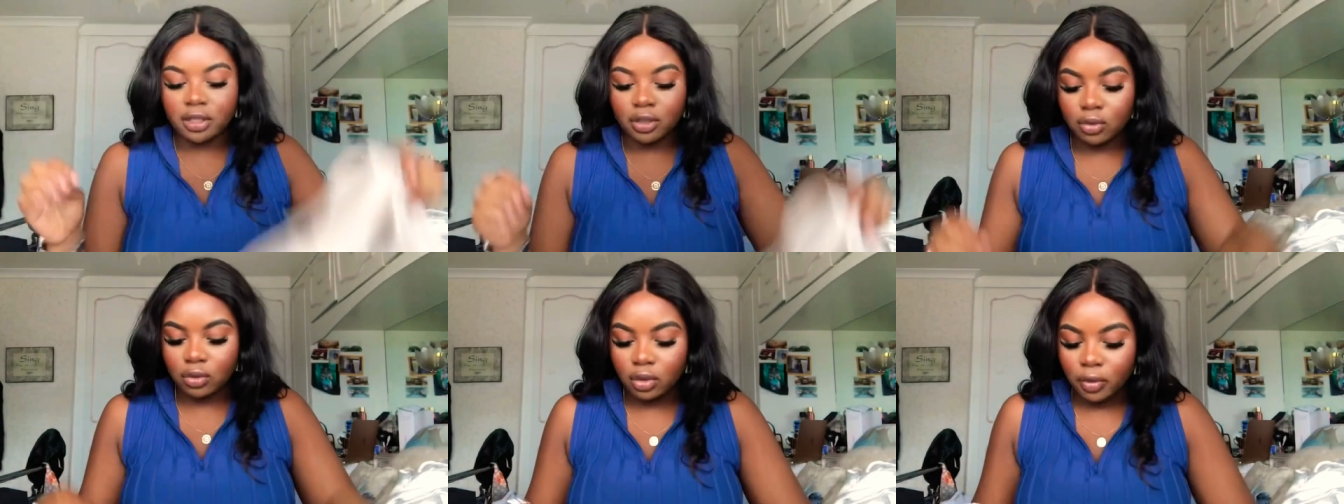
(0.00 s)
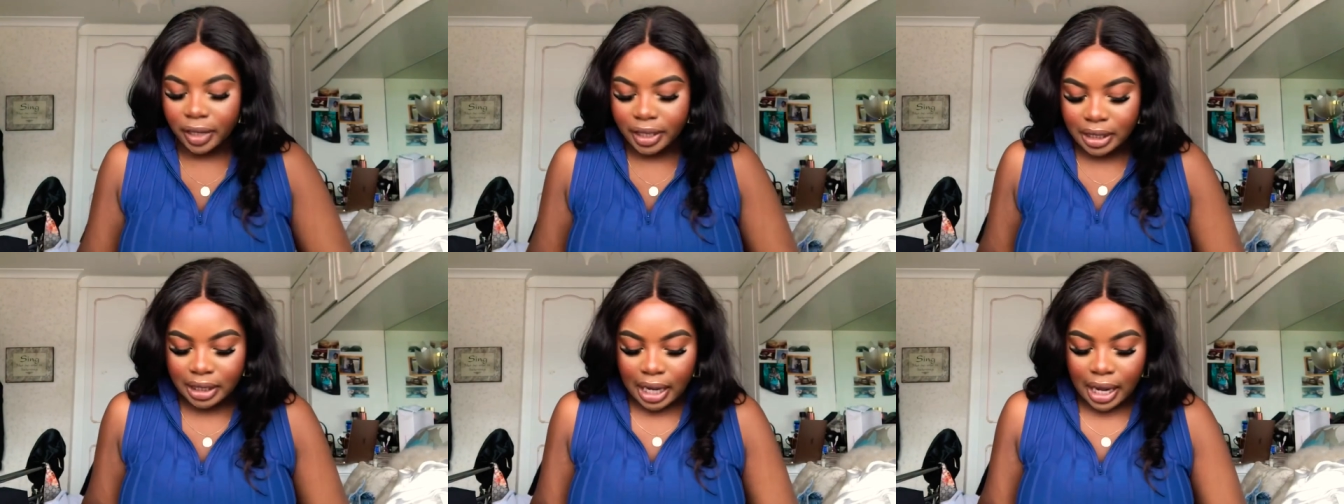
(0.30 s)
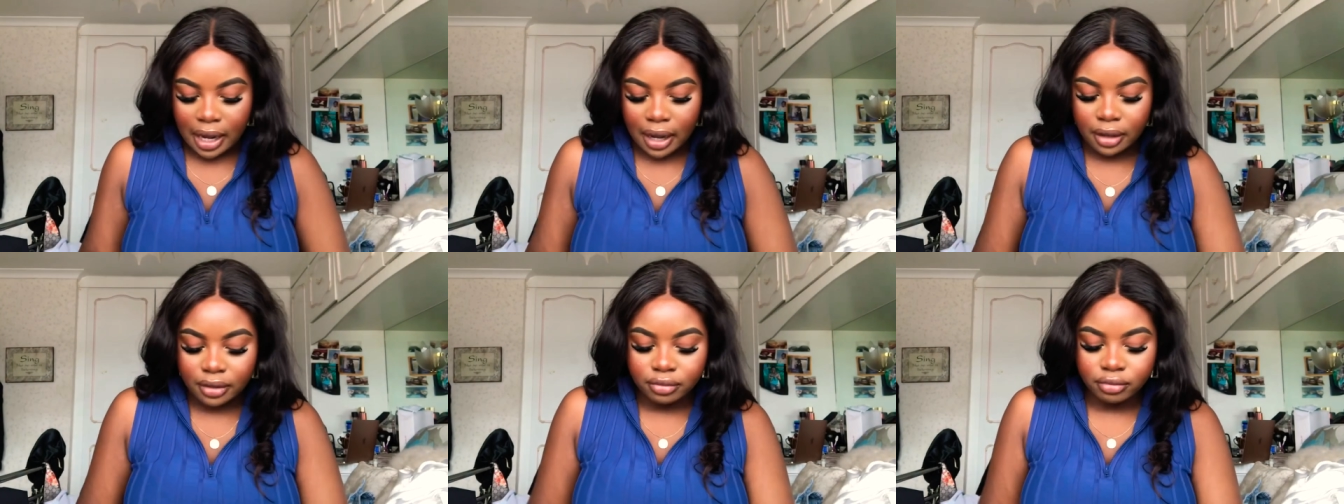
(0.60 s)
all the way
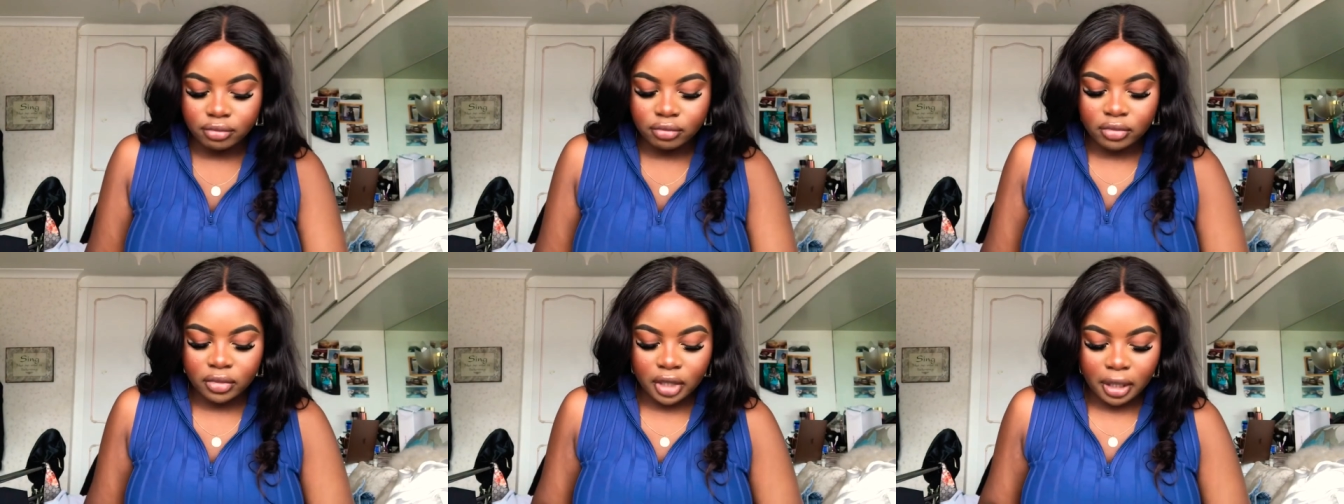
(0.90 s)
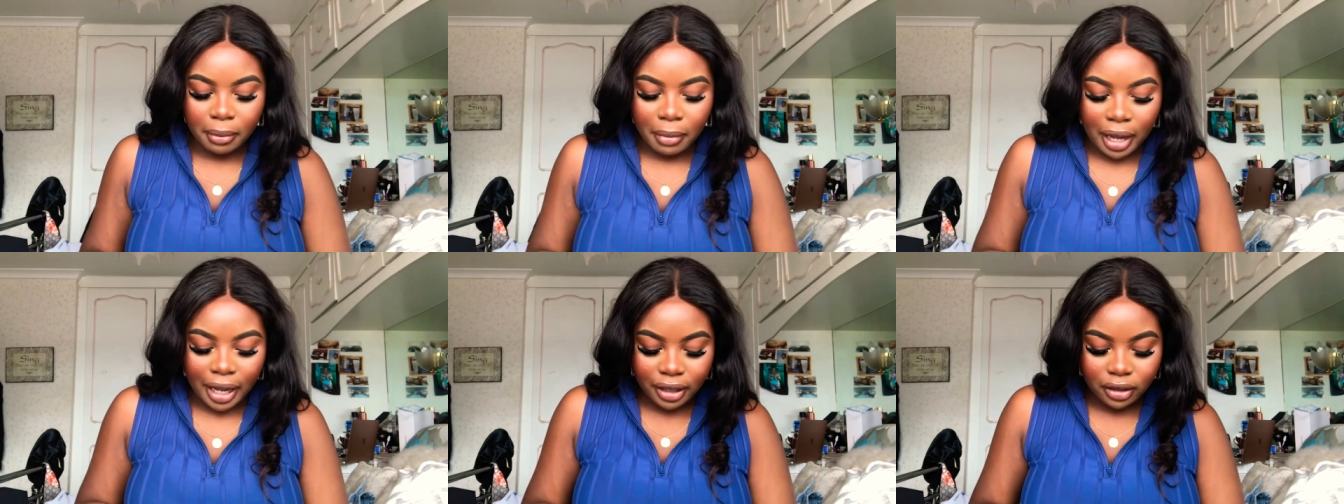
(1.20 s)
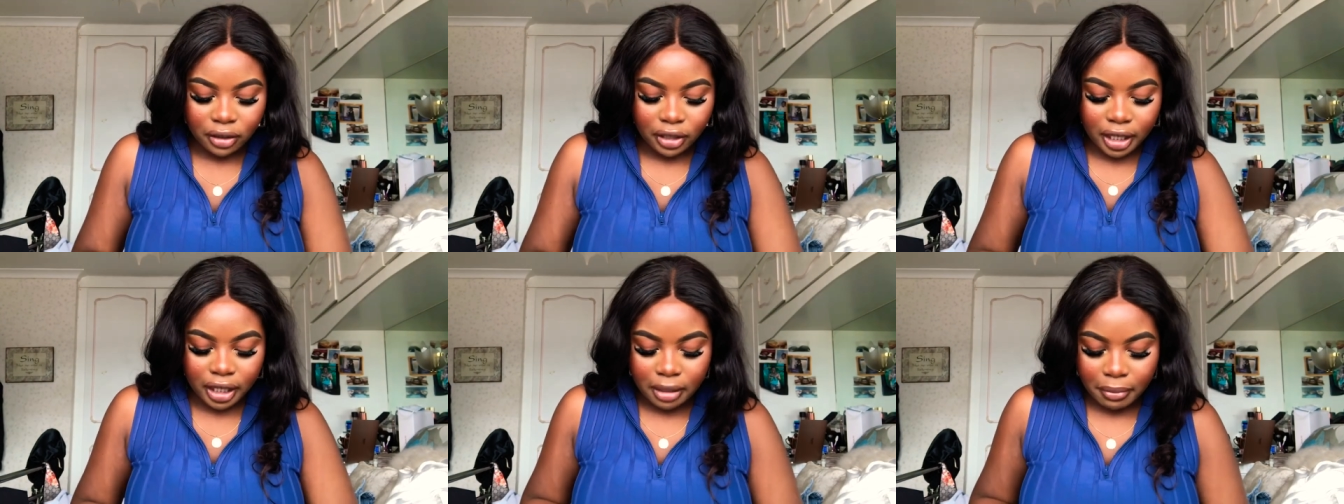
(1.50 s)
down I got it
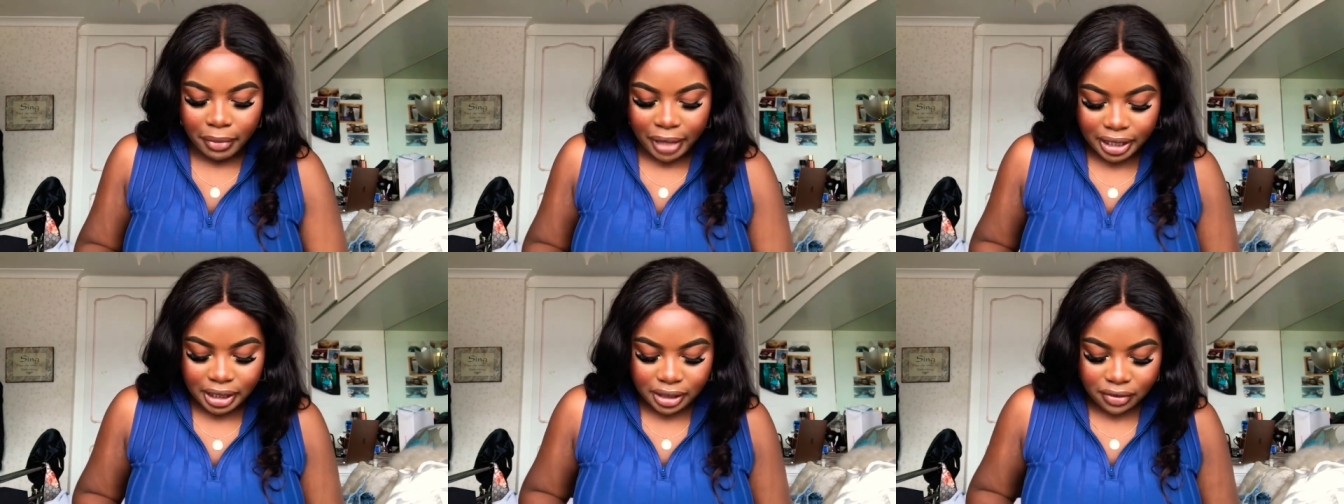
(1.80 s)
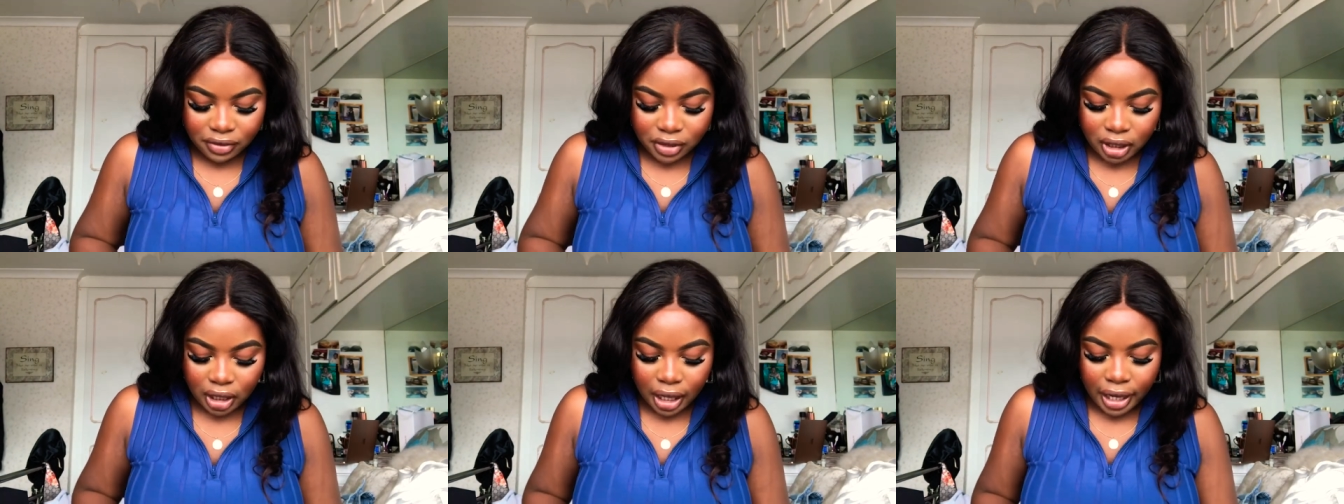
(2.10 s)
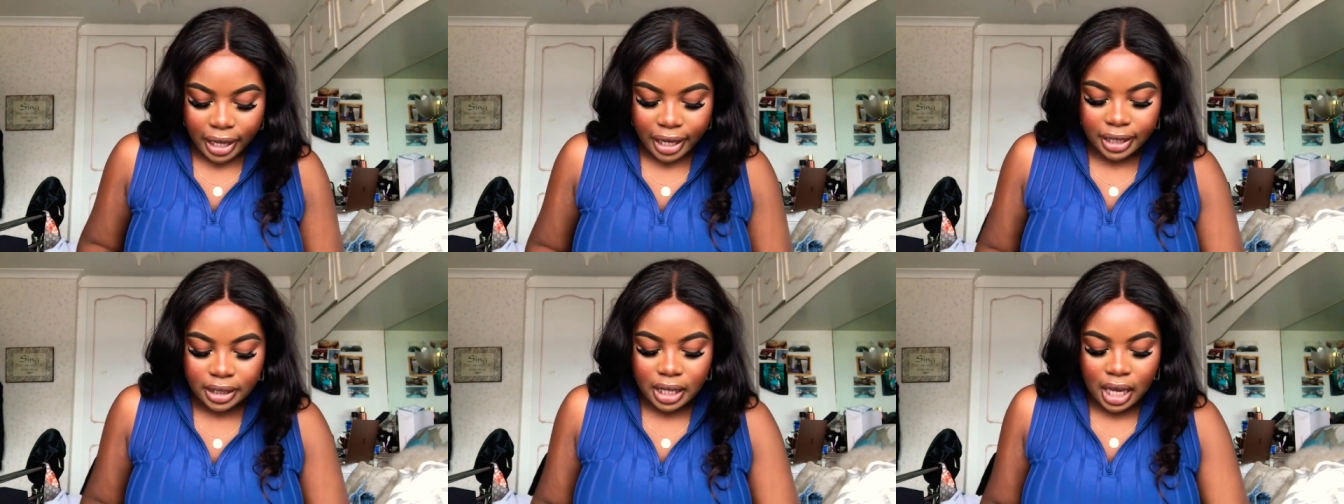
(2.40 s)
in a massive
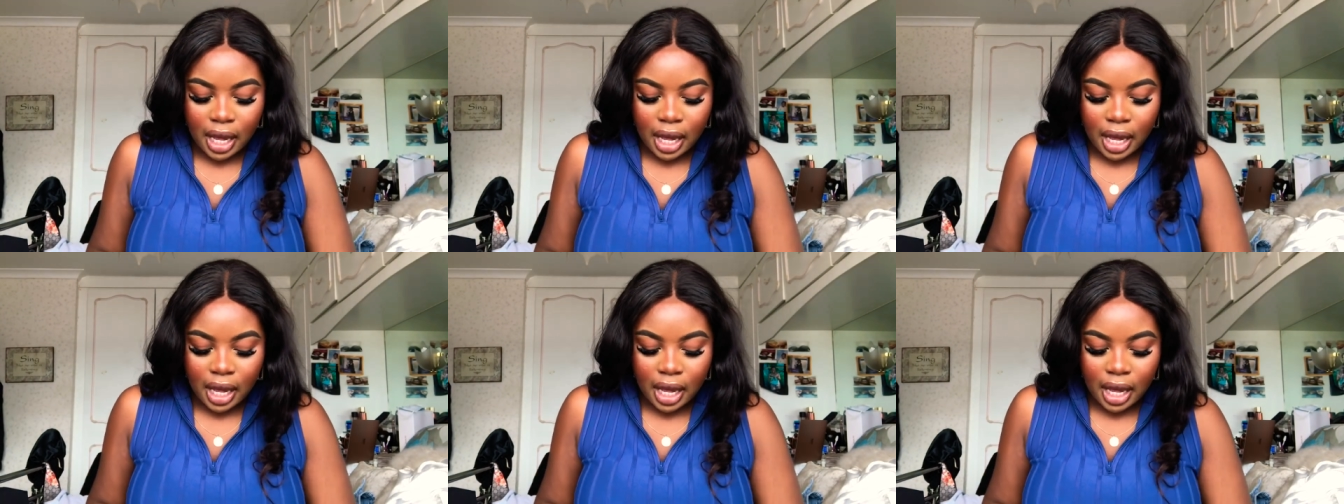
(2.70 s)
size